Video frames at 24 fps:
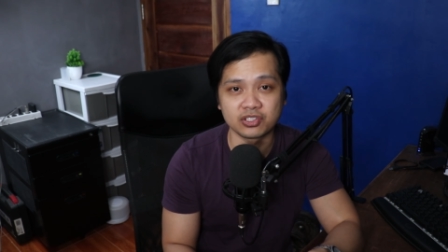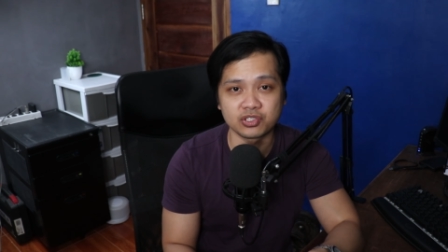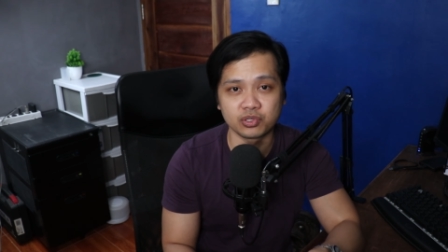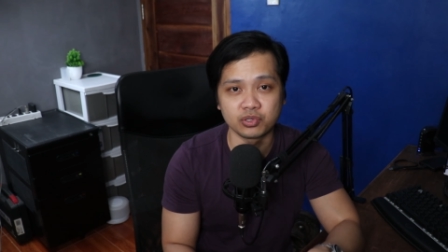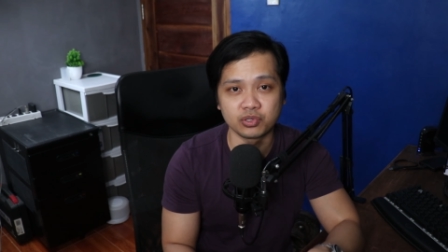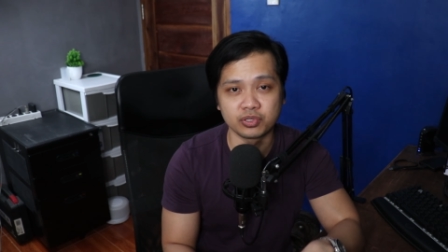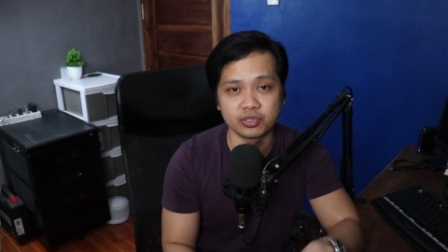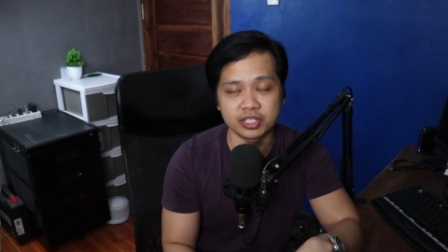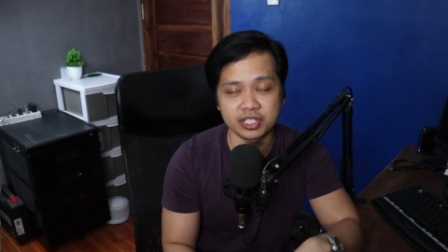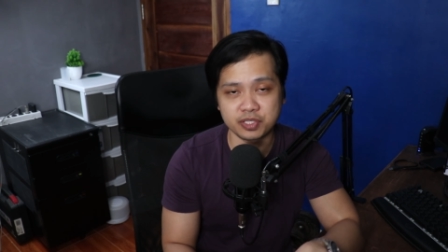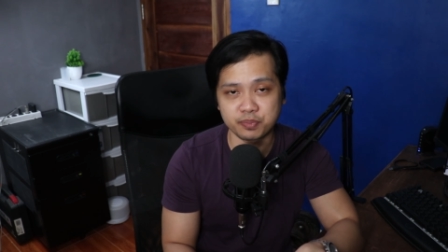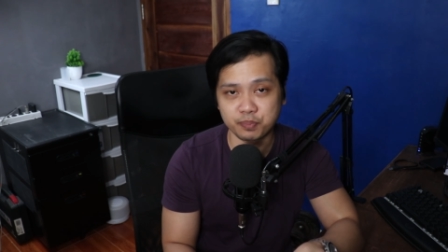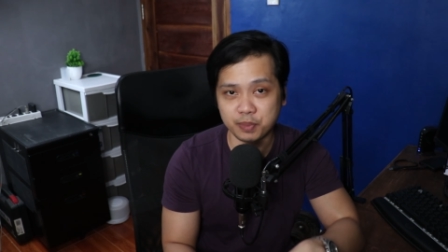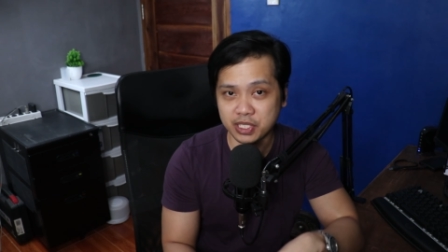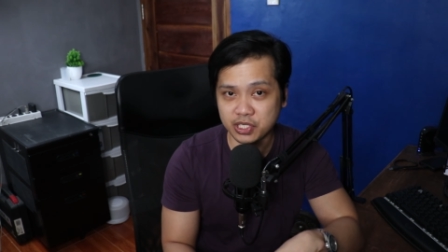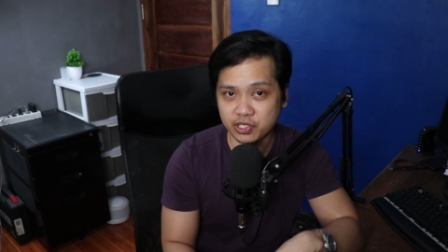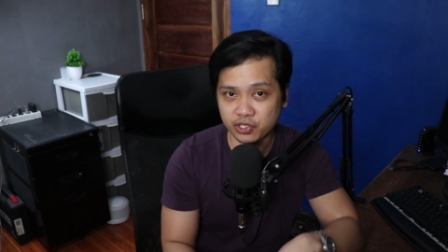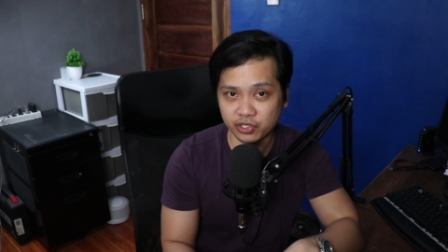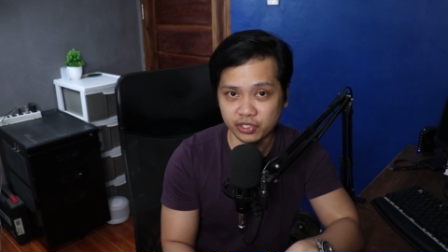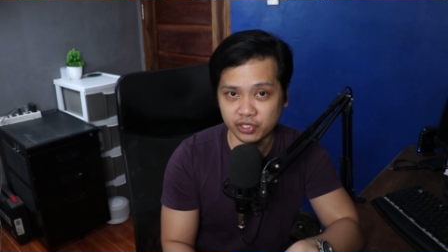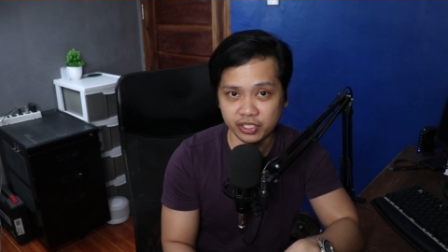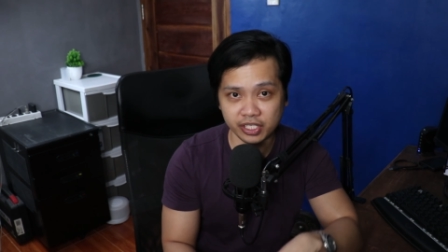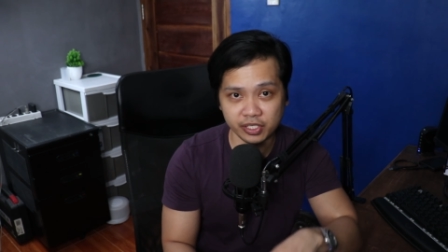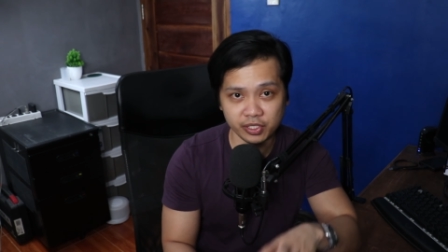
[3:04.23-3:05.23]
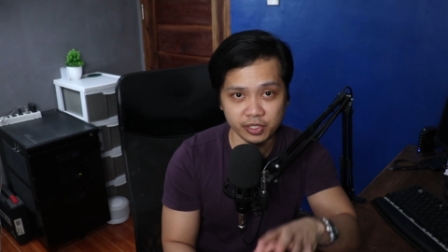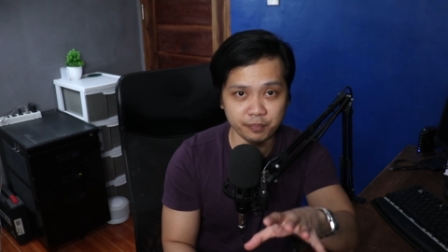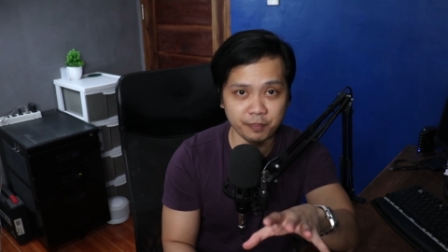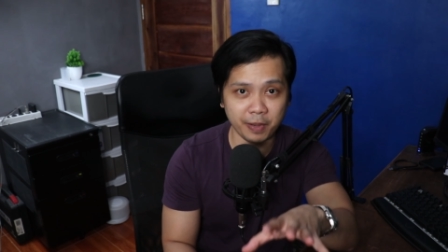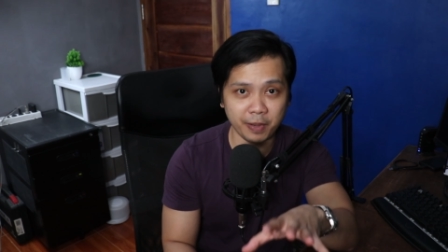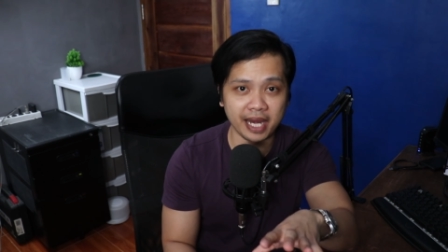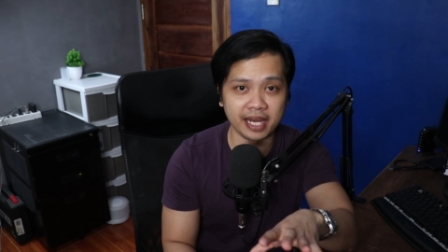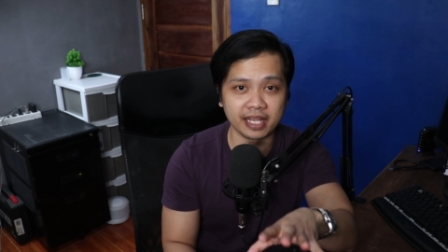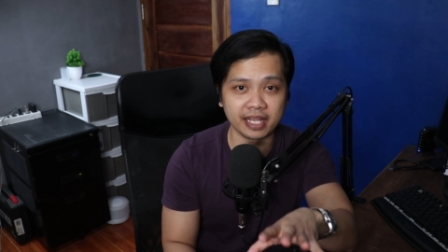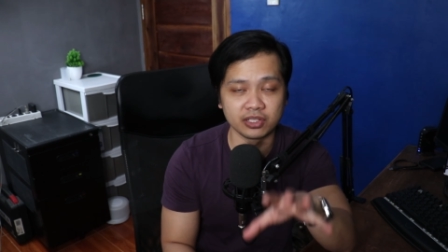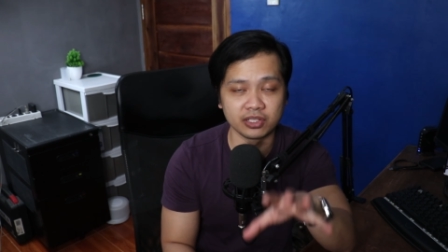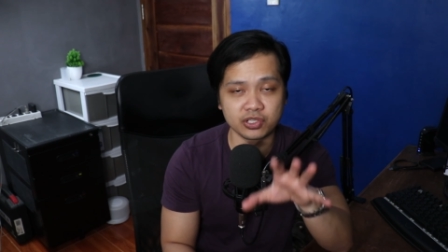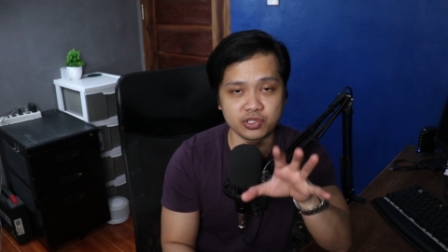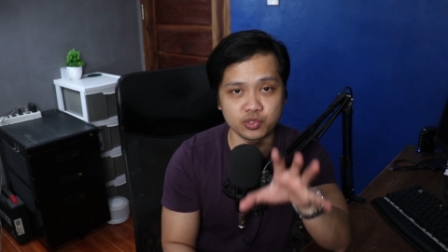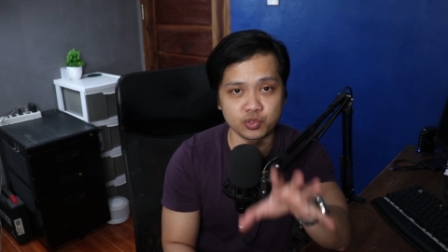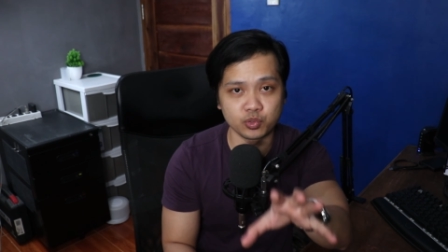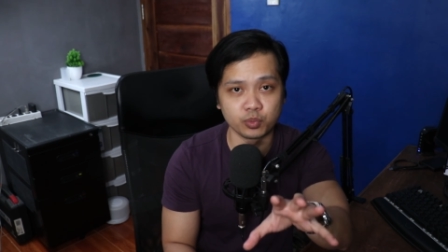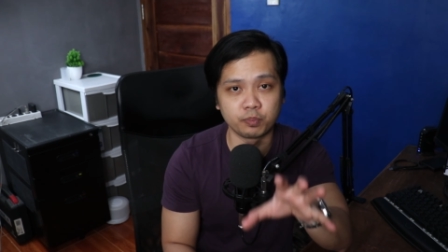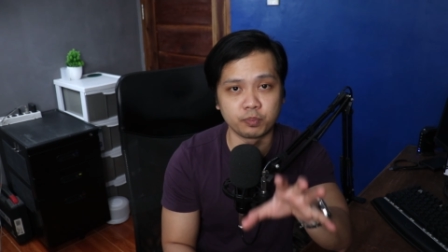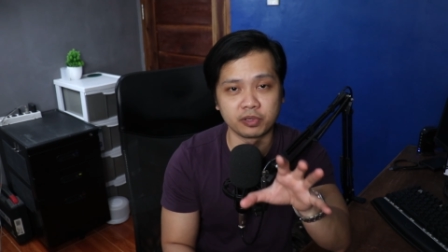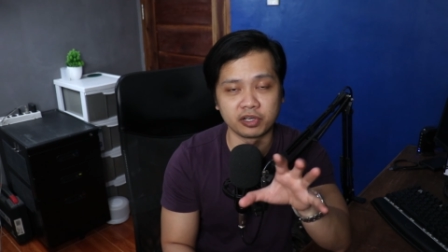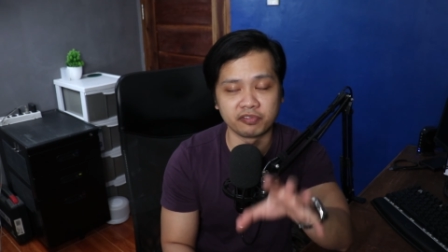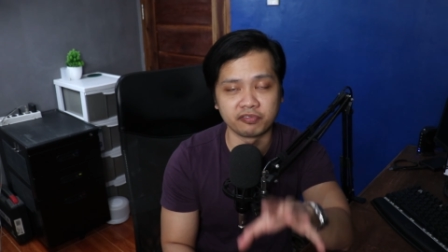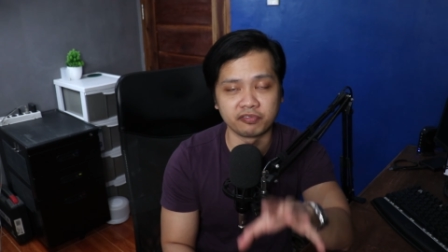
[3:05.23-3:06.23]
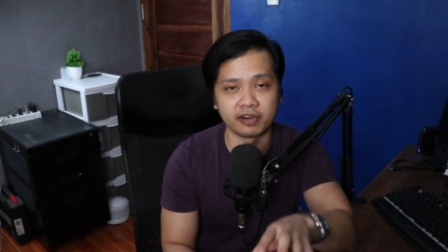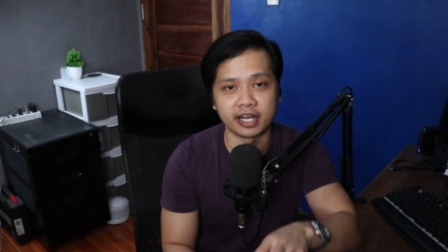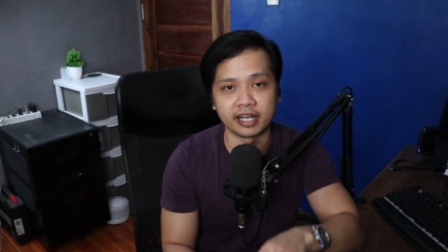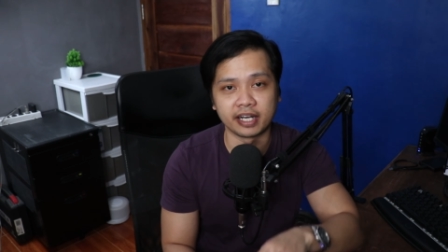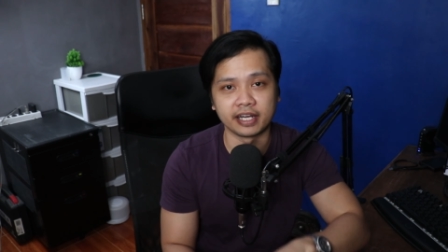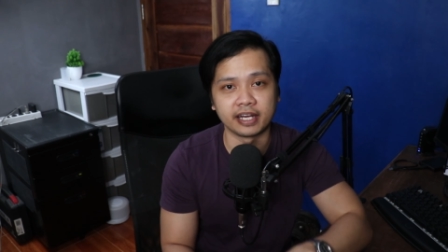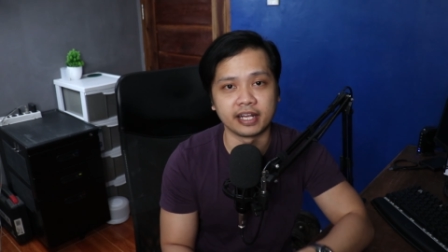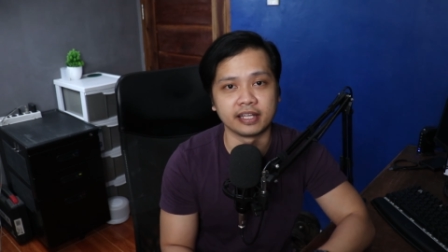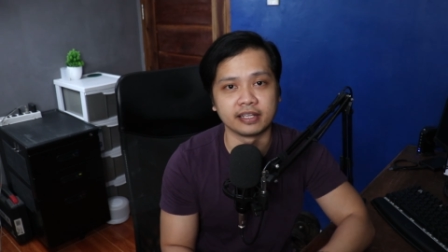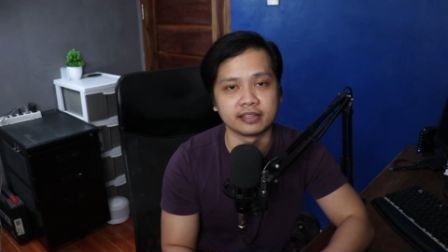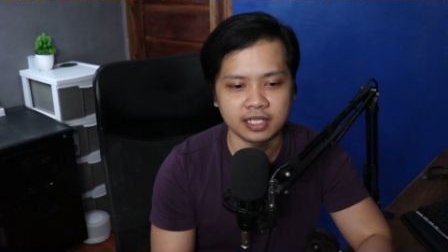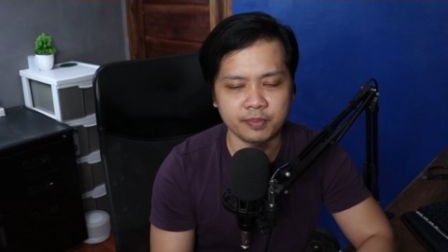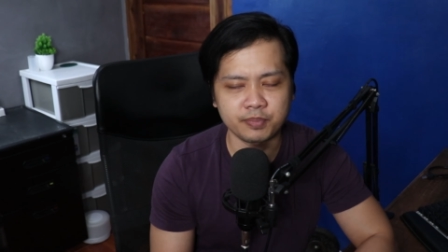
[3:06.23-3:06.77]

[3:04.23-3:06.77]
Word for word: So just make sure you're buying the Super variant.